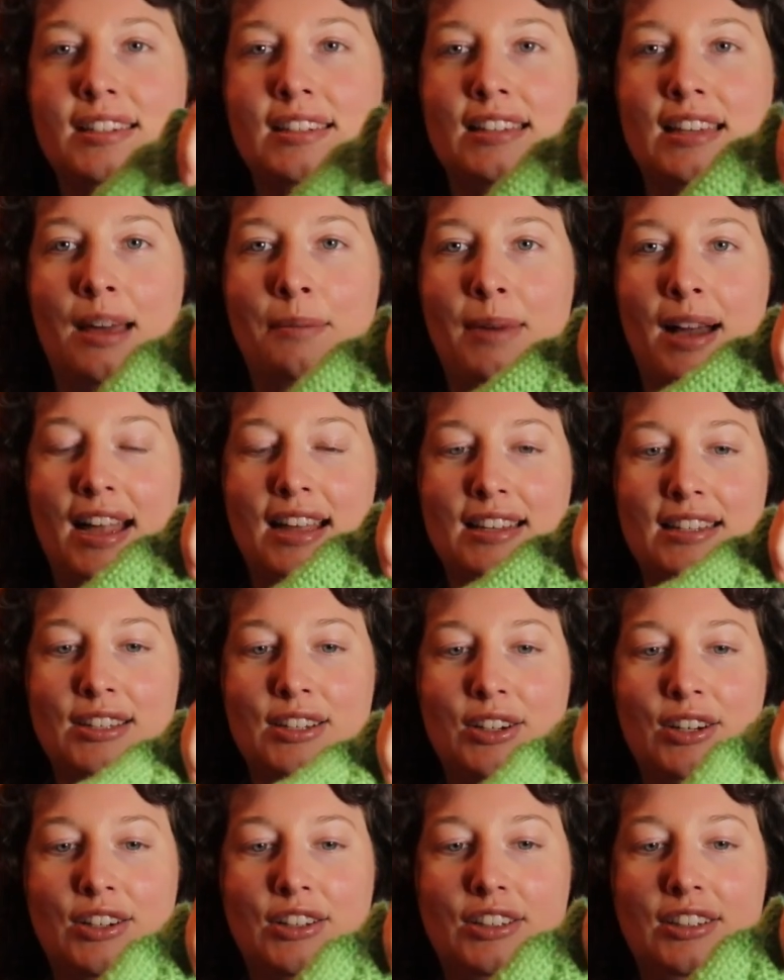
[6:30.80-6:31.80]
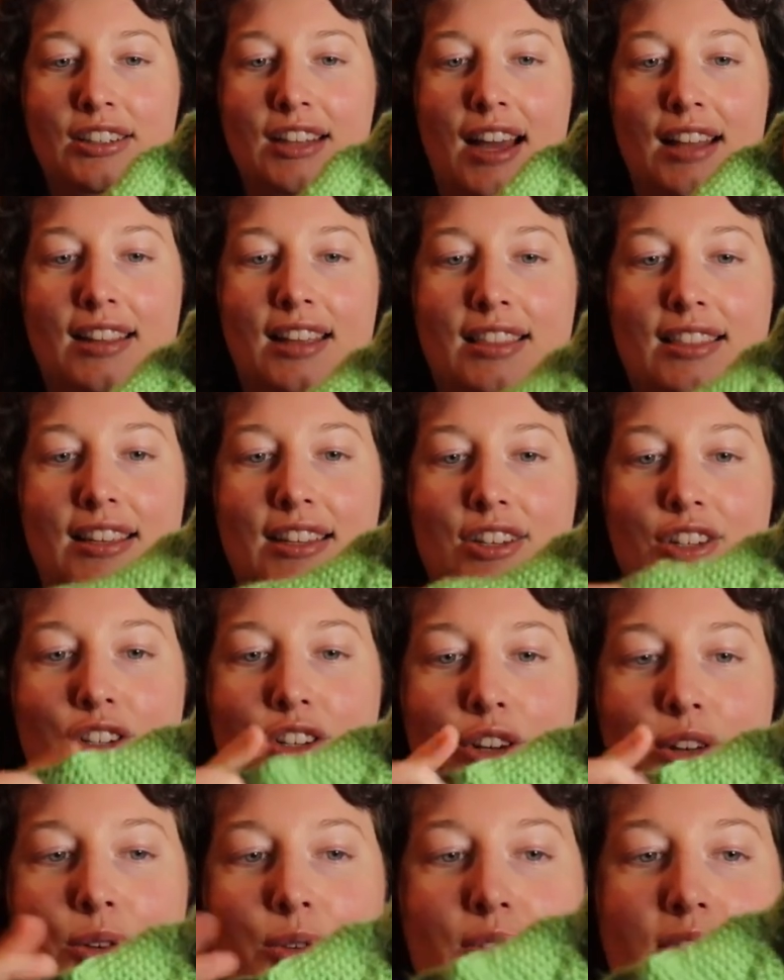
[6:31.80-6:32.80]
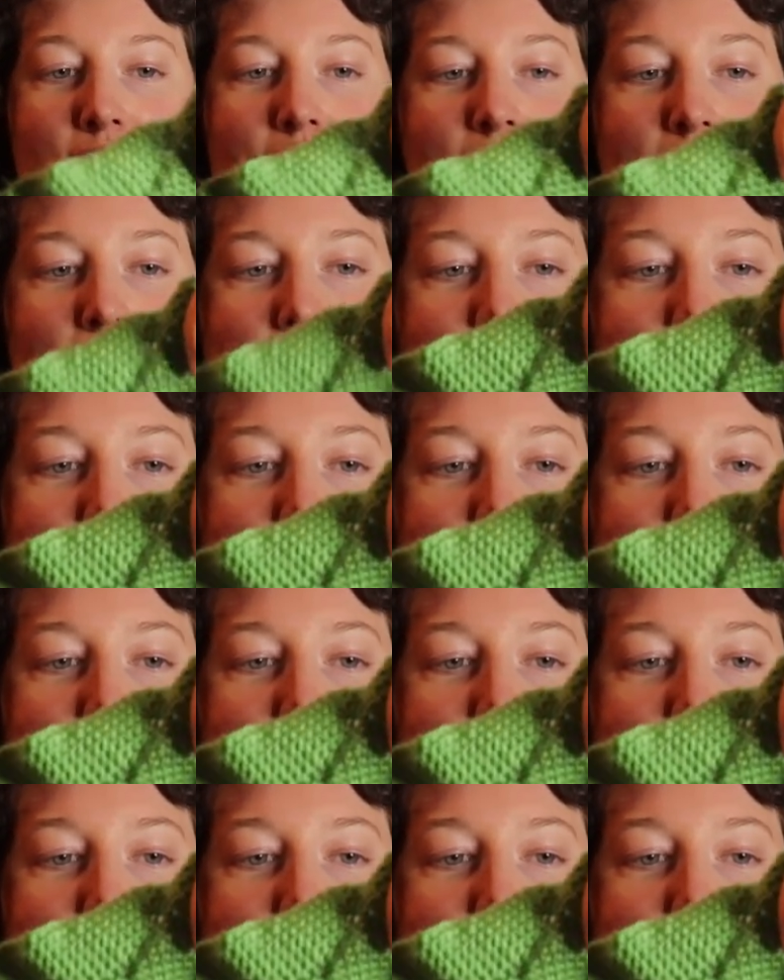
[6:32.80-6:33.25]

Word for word: semicircle, not that this shows